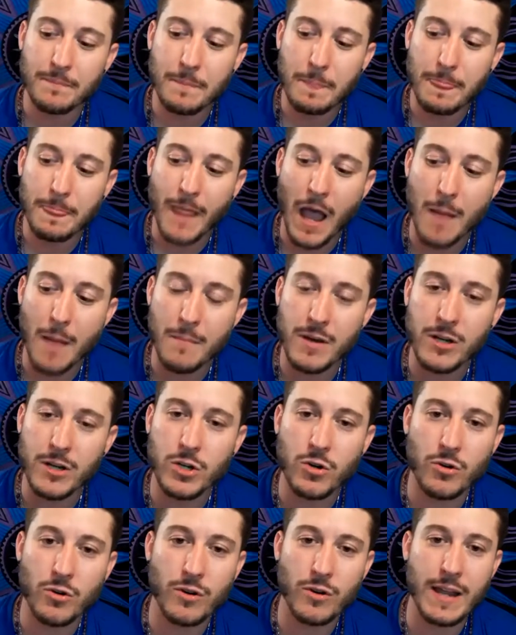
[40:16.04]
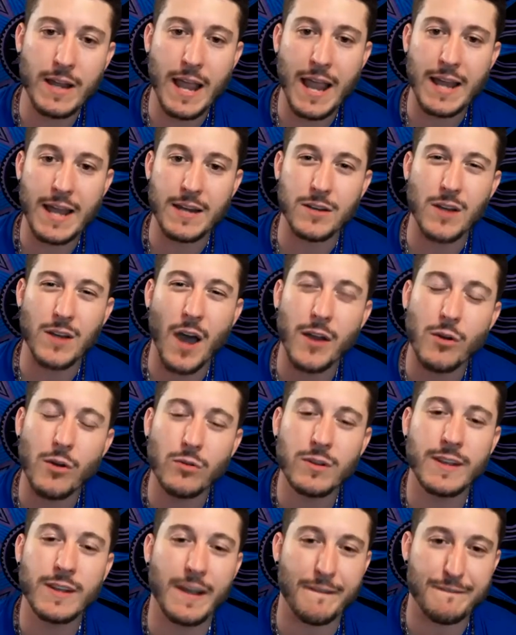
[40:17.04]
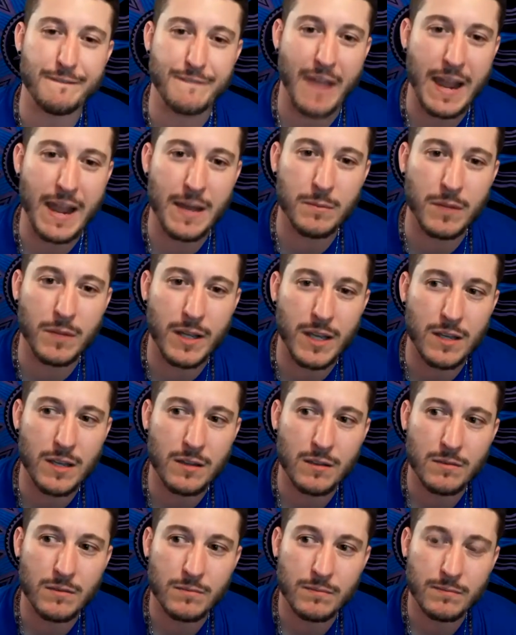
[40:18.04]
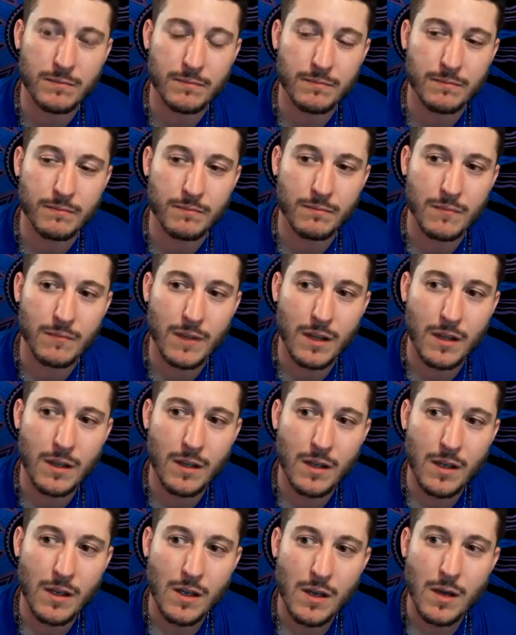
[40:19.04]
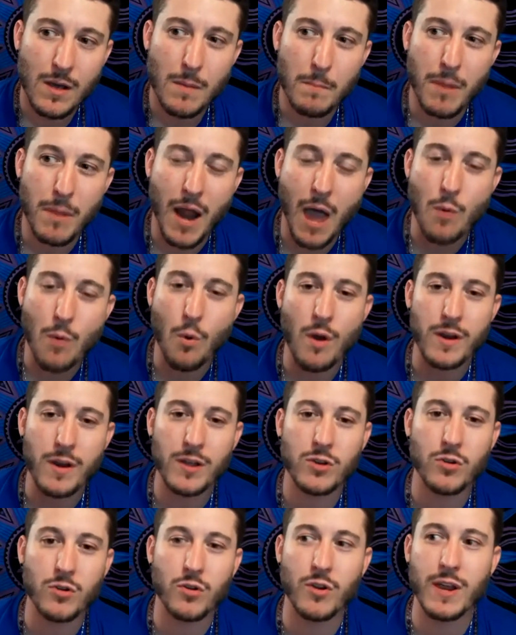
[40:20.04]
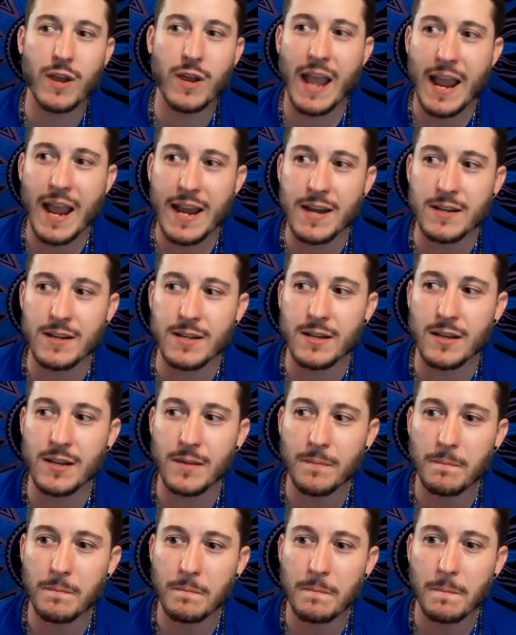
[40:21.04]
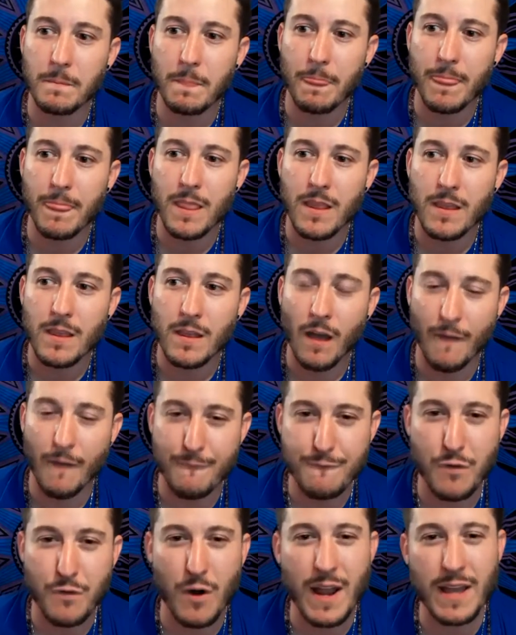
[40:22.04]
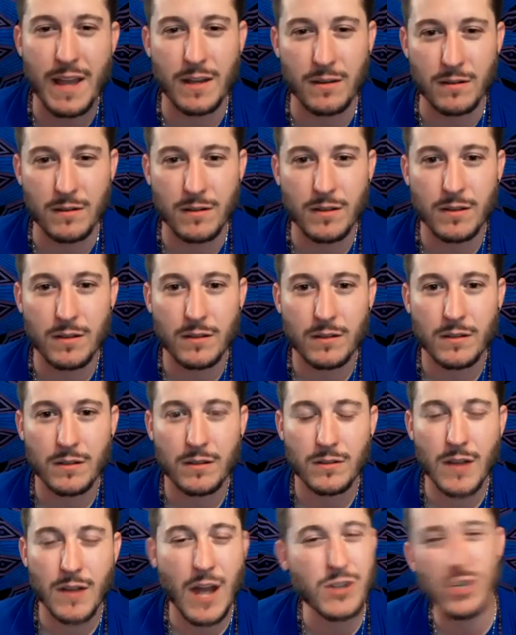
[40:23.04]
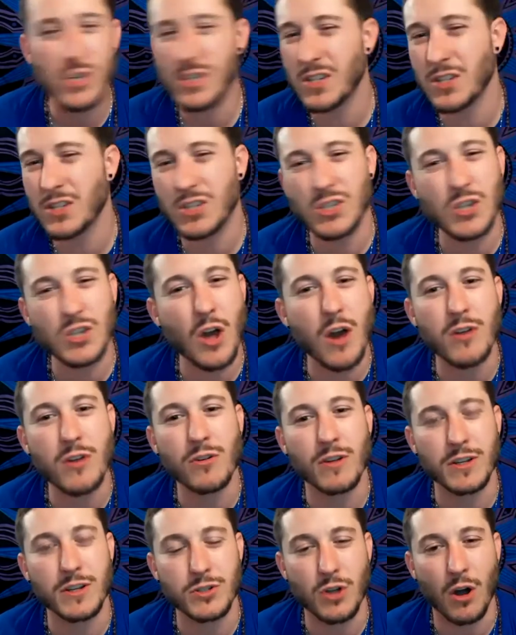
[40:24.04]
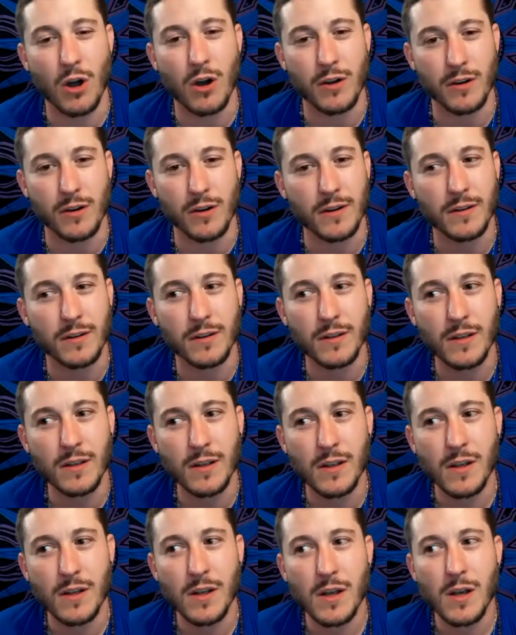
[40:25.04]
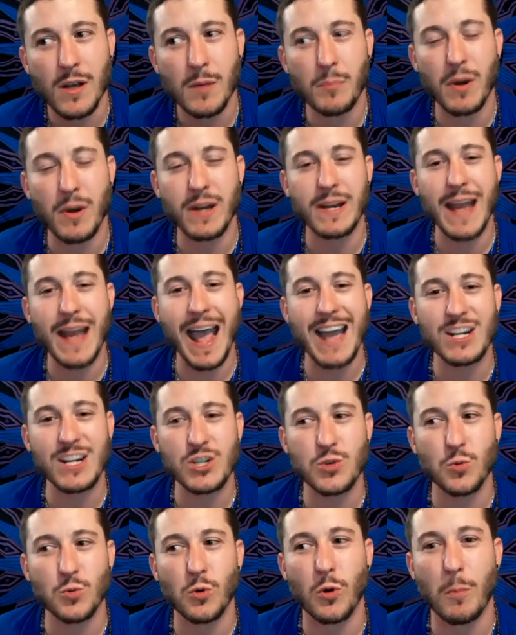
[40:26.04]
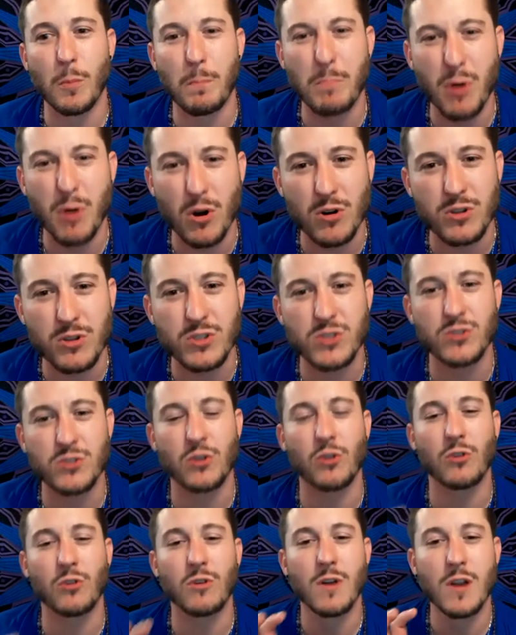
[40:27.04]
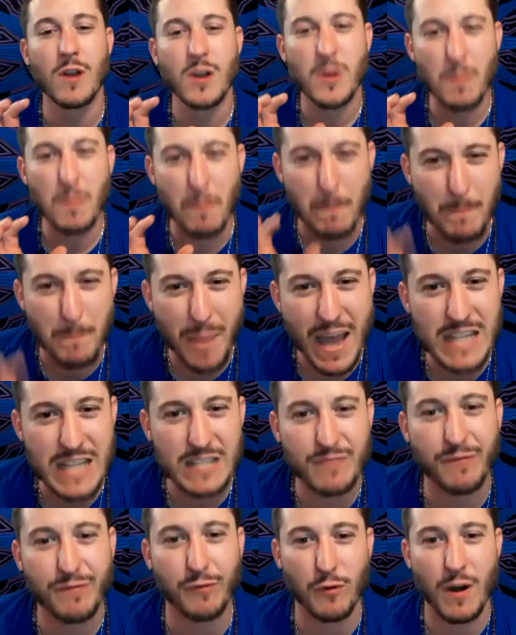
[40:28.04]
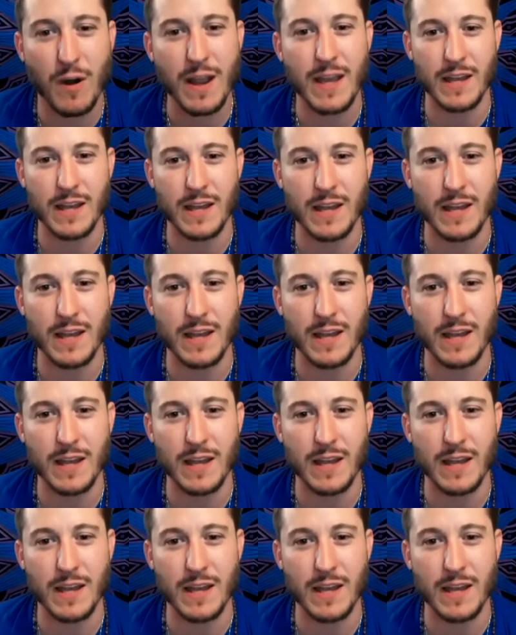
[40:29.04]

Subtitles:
I'm going to create not only a family, but I want to create a friend. Not just a son or a daughter, but an actual personal best friend.